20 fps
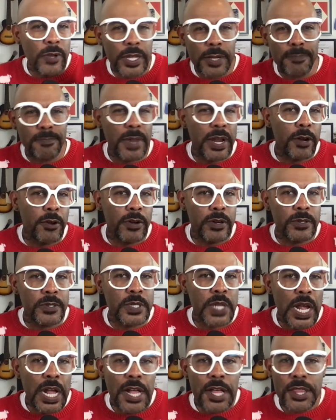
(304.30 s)
and mirrors
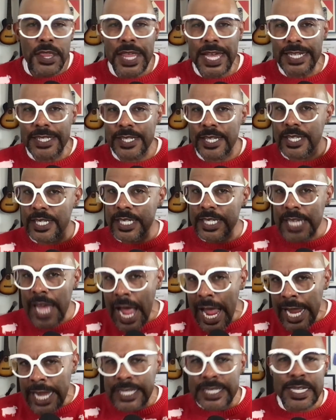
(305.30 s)
that
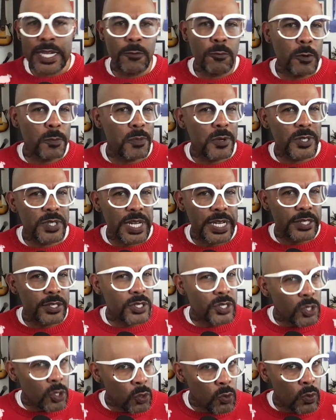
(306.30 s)
society would present
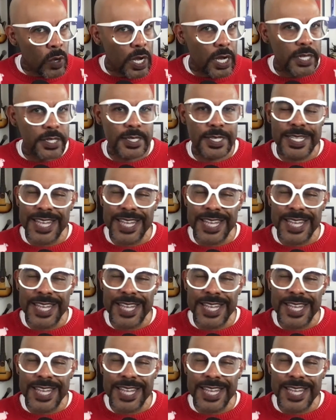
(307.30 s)
to us.